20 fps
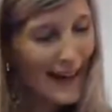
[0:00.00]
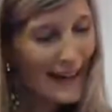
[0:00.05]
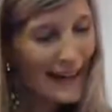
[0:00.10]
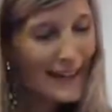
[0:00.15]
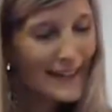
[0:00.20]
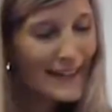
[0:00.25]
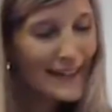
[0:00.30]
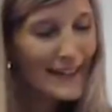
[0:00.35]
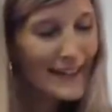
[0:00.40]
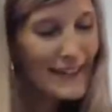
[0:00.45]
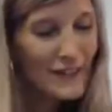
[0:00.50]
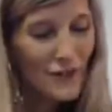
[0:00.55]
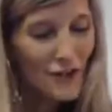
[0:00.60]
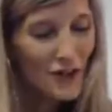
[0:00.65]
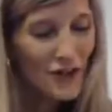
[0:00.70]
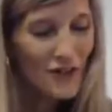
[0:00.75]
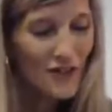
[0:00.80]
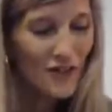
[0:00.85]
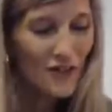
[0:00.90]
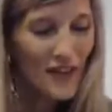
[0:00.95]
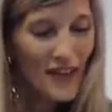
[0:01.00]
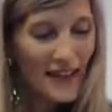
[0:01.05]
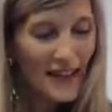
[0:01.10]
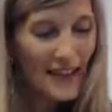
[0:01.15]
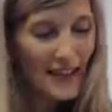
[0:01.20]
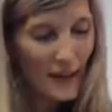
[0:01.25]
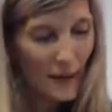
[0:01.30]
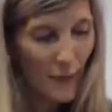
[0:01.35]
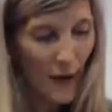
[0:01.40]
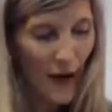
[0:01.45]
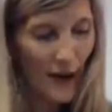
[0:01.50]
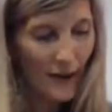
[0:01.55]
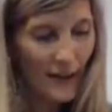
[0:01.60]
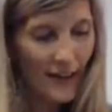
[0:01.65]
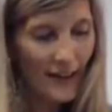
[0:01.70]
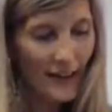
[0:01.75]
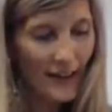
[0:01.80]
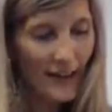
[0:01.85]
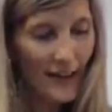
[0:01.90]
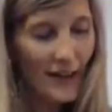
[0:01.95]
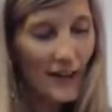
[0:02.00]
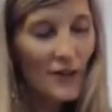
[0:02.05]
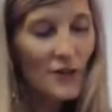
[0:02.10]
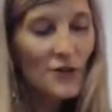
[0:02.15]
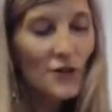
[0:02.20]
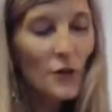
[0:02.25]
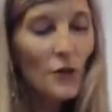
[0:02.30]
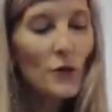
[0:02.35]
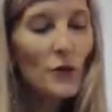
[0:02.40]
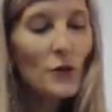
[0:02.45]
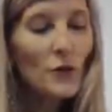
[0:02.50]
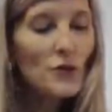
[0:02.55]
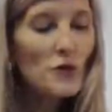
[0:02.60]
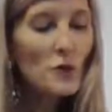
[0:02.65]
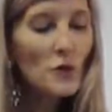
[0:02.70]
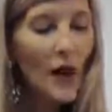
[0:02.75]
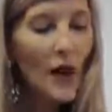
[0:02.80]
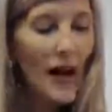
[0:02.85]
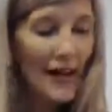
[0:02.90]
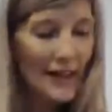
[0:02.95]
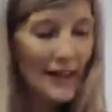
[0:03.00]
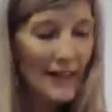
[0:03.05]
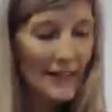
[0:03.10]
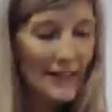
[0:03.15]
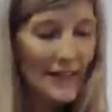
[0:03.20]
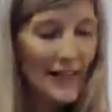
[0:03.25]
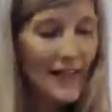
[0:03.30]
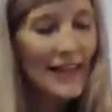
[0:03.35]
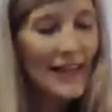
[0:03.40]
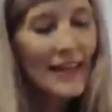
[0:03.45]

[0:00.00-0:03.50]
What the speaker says: I get sick just thinking about it. So who's right?